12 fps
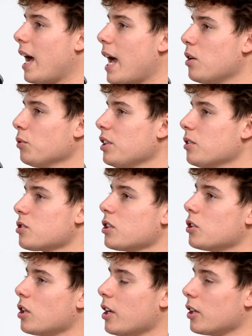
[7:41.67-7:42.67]
I don't think there's
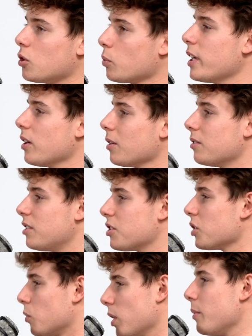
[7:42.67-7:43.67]
an agree or
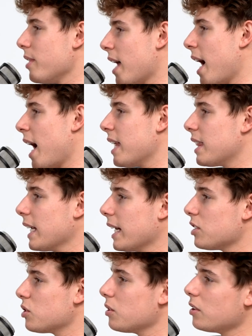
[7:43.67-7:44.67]
disagree with that. I think
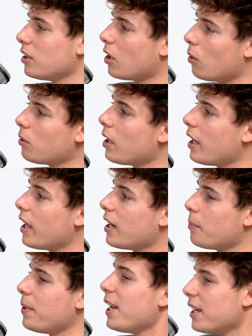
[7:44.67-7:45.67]
it's, you know, an
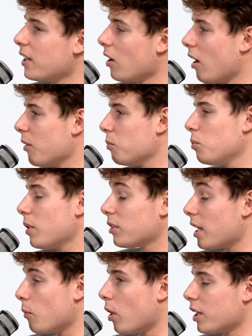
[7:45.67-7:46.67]
opinion on what
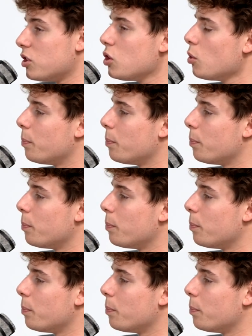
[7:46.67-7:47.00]
they want to do.